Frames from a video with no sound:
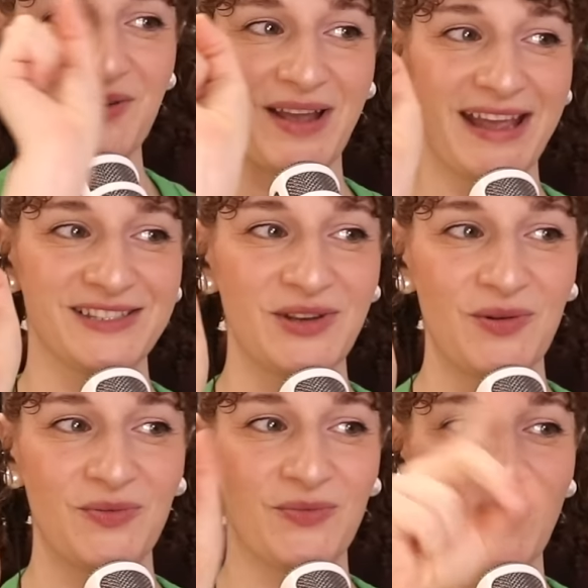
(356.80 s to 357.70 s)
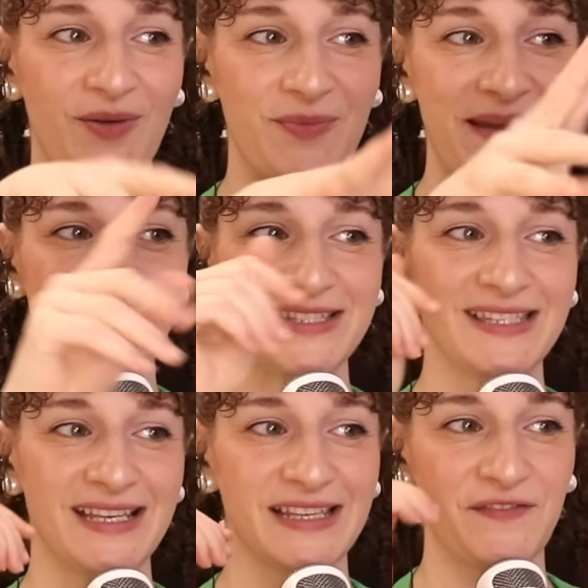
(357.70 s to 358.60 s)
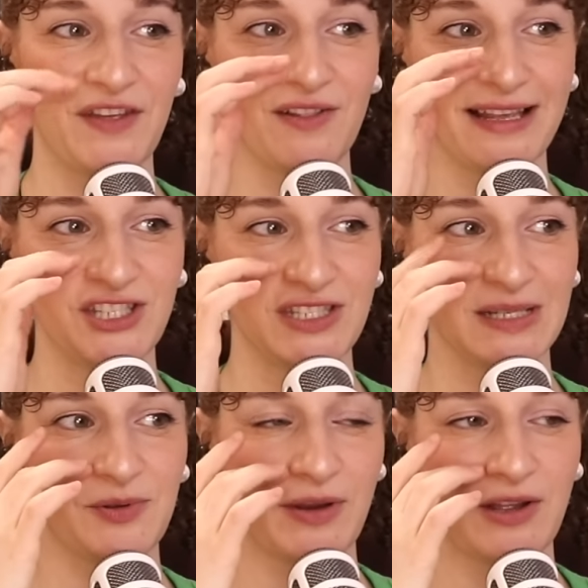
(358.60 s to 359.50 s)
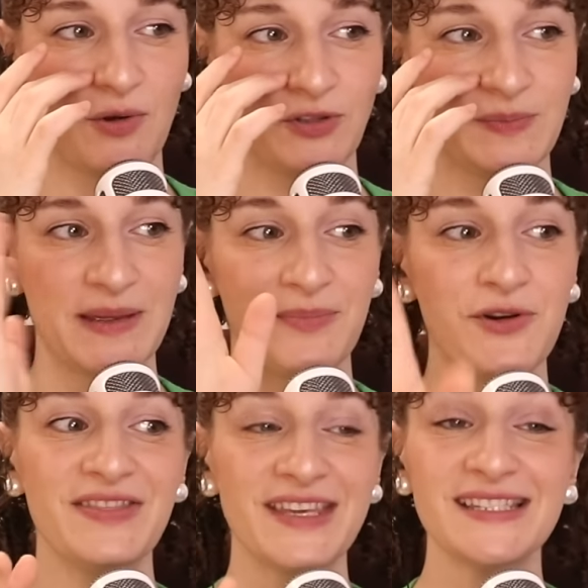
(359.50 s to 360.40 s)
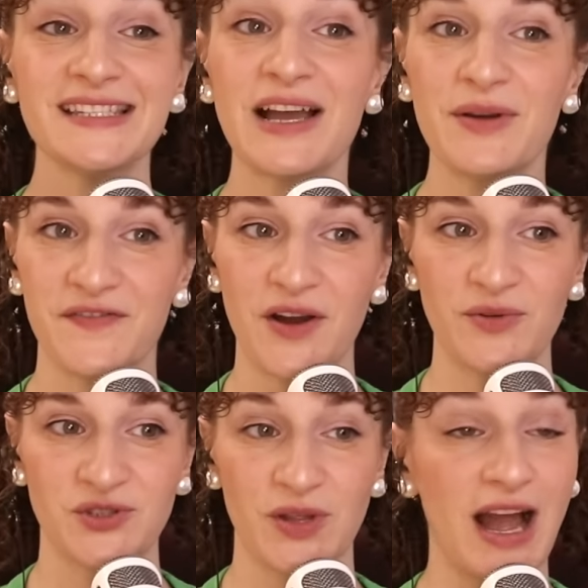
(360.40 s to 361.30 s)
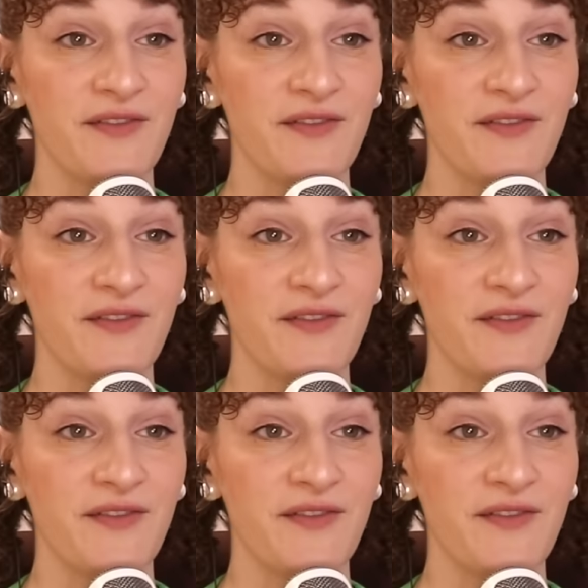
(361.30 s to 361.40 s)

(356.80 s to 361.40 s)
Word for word: Okay, so Maven says, I feel like she's exploiting old people. This is how I felt with Julia.